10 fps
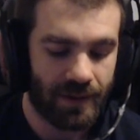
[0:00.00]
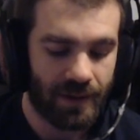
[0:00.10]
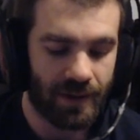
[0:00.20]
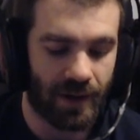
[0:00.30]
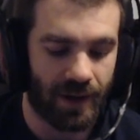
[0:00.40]

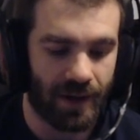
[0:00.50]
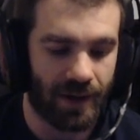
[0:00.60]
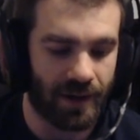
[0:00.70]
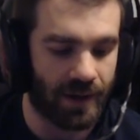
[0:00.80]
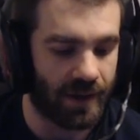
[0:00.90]

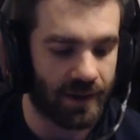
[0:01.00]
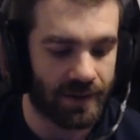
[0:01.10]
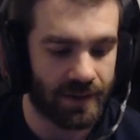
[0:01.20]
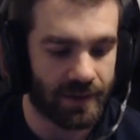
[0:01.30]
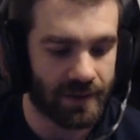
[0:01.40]
uh,
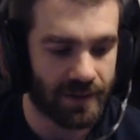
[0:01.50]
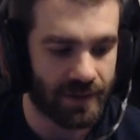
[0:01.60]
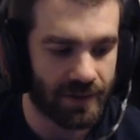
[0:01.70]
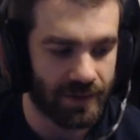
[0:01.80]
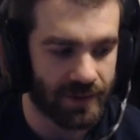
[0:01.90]

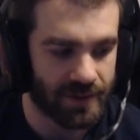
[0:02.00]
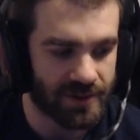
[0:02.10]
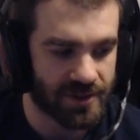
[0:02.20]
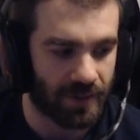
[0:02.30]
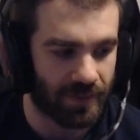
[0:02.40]

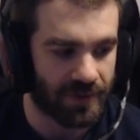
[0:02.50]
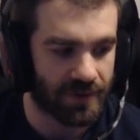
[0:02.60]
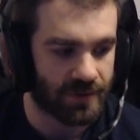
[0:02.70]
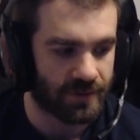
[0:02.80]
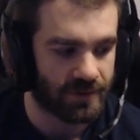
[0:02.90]
some of
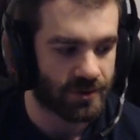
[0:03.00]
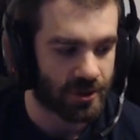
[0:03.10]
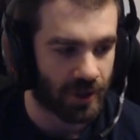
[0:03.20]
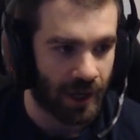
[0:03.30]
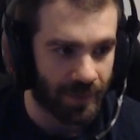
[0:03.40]
the
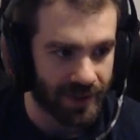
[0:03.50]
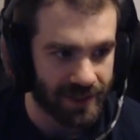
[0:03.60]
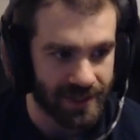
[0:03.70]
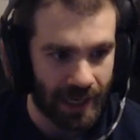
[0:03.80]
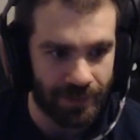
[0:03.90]
trauma
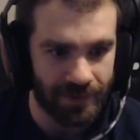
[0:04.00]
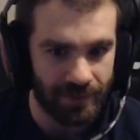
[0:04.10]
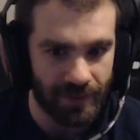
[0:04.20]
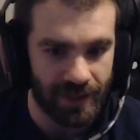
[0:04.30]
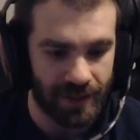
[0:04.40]
that's happened to
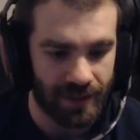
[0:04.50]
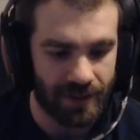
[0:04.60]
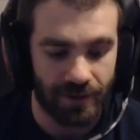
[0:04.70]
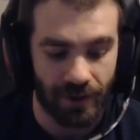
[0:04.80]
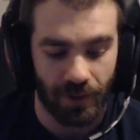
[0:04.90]
me
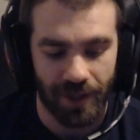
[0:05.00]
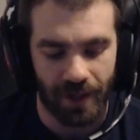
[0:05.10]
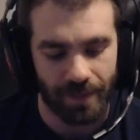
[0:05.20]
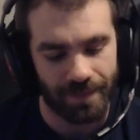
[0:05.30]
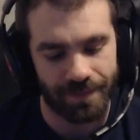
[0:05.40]
growing
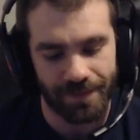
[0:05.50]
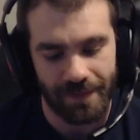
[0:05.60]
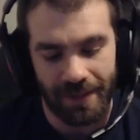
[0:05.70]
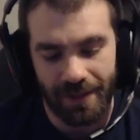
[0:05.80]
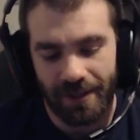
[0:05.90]
up.
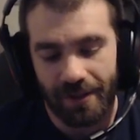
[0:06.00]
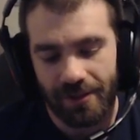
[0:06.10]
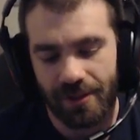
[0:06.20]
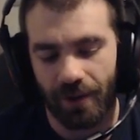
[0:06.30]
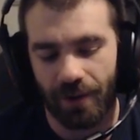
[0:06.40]

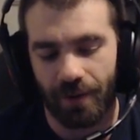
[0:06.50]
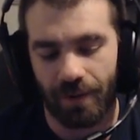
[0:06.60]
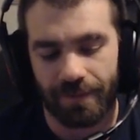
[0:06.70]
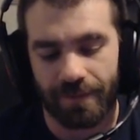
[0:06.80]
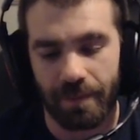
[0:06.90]

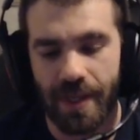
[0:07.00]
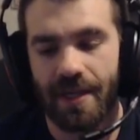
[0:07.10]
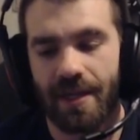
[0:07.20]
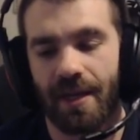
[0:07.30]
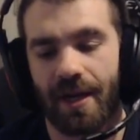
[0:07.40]
So for
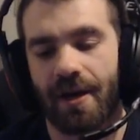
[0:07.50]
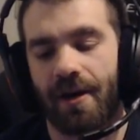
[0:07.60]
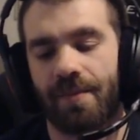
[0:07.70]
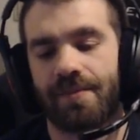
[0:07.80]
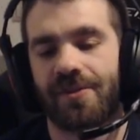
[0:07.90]
me, it
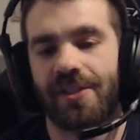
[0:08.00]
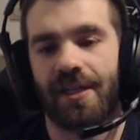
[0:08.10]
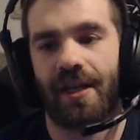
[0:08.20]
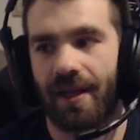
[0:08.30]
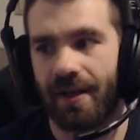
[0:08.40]
comes
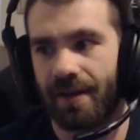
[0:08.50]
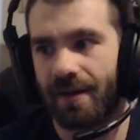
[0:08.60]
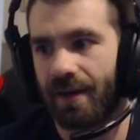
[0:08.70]
in